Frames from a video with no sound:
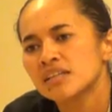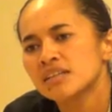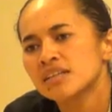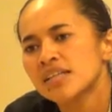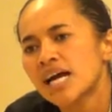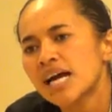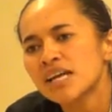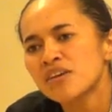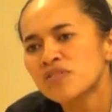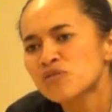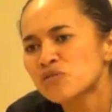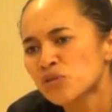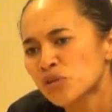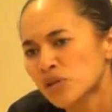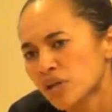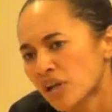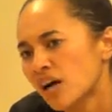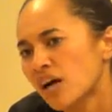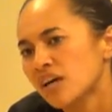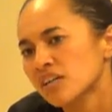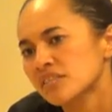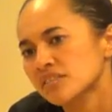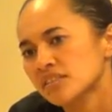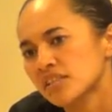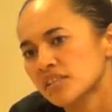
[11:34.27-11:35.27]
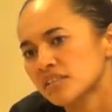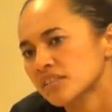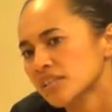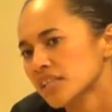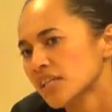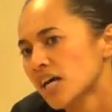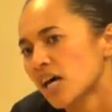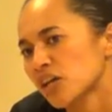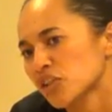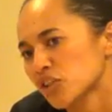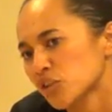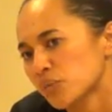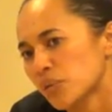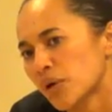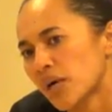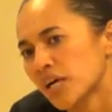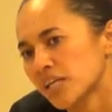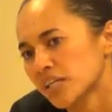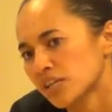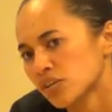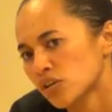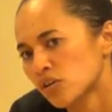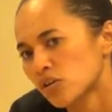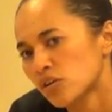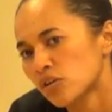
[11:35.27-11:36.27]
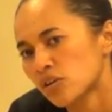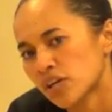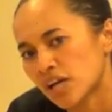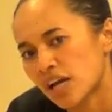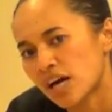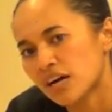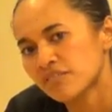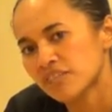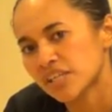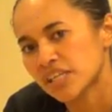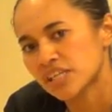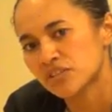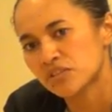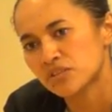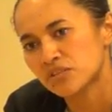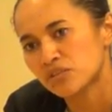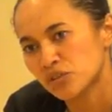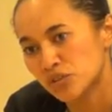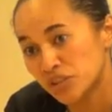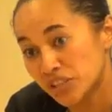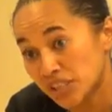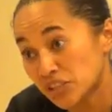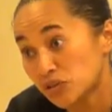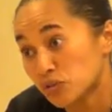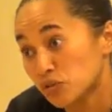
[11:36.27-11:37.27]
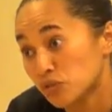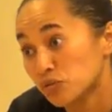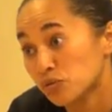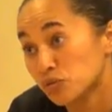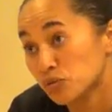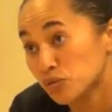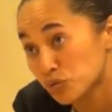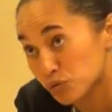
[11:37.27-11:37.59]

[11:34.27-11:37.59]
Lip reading: Lives were lost in deoccupying Pohakuloa, to